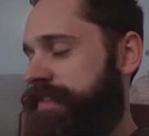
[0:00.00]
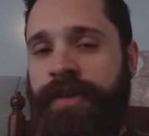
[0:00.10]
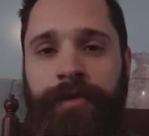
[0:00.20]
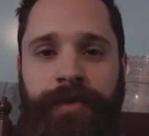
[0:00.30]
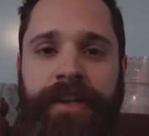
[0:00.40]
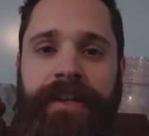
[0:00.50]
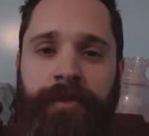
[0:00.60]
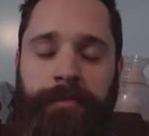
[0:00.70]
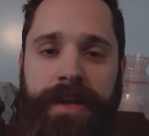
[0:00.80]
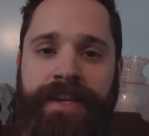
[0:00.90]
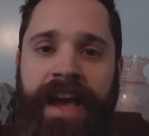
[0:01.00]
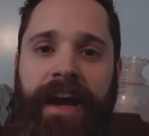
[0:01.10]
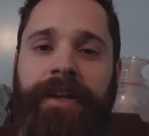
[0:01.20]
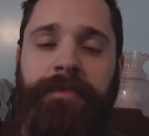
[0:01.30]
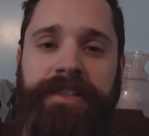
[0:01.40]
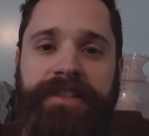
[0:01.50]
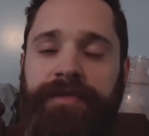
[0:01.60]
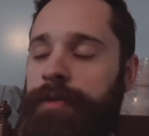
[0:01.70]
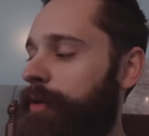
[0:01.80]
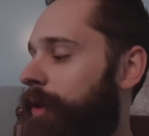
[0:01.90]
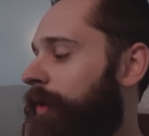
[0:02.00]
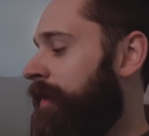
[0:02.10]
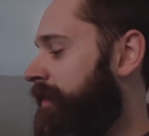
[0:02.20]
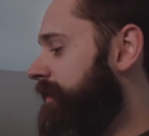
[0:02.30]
be so fitting for Big Cat to miss this field goal.